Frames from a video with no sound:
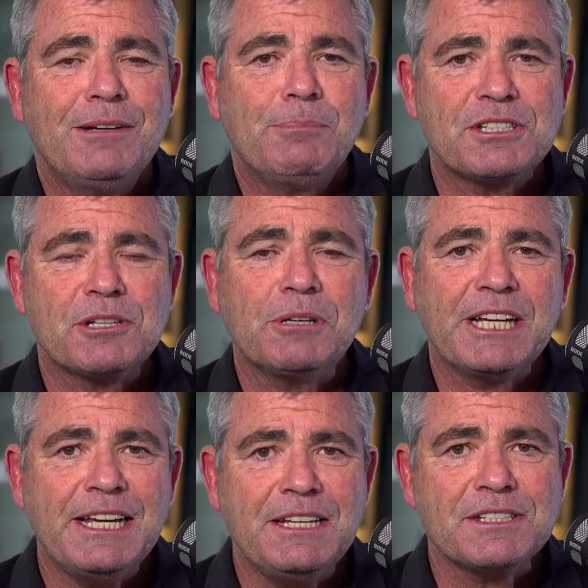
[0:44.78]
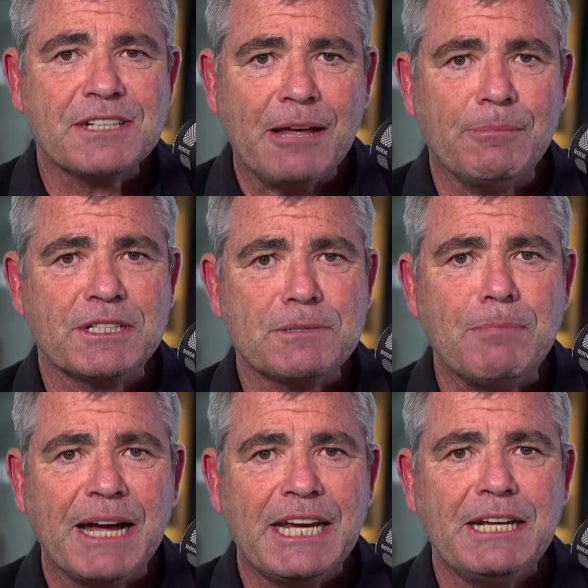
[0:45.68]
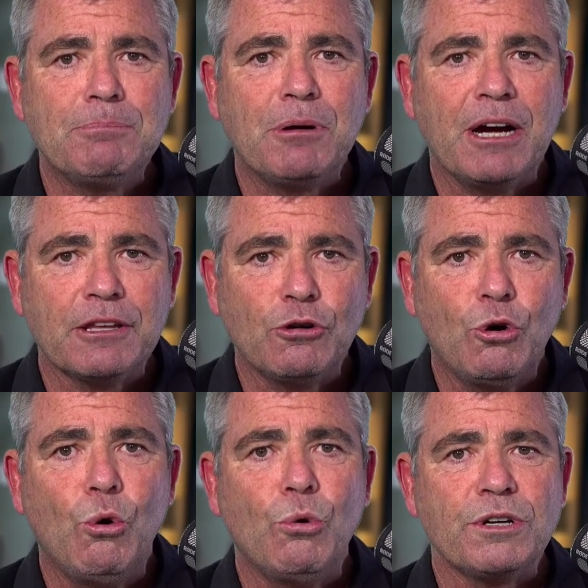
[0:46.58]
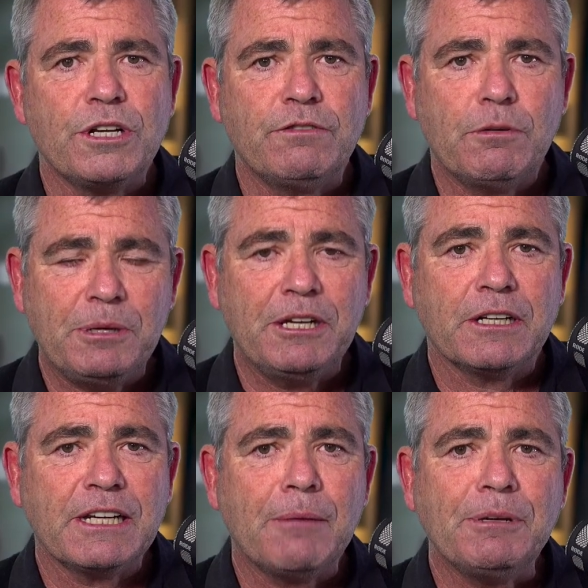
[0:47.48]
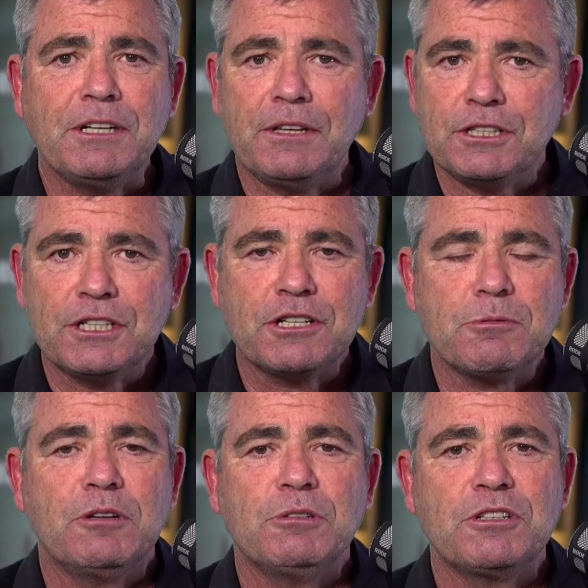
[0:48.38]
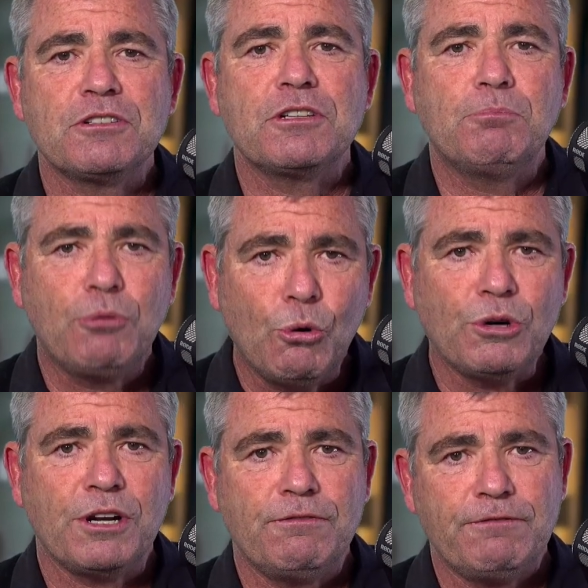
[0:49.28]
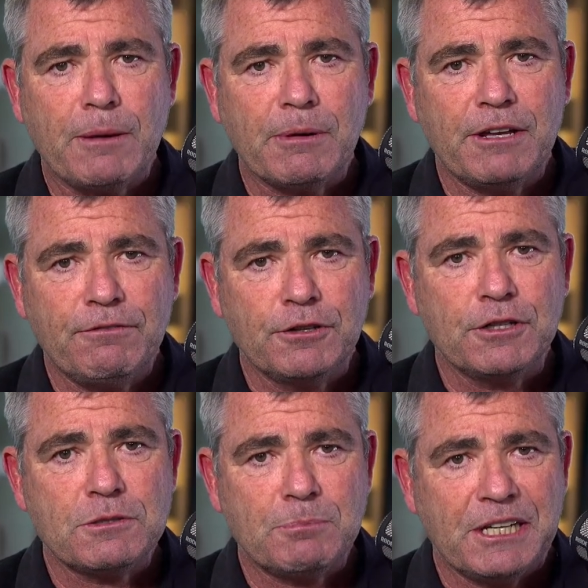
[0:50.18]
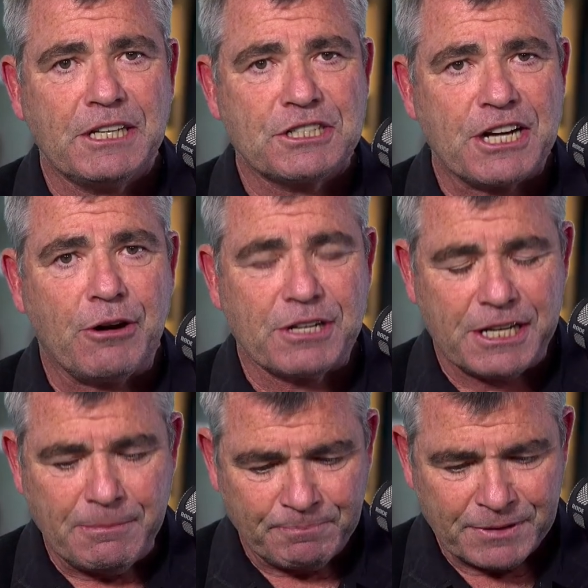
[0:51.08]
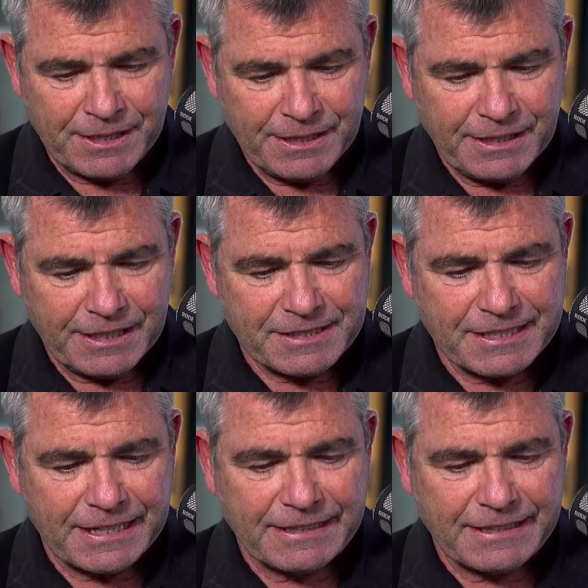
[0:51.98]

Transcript: But some key statements made by the Court of Appeal in coming to their judgment, which supported Family First being a charity, it said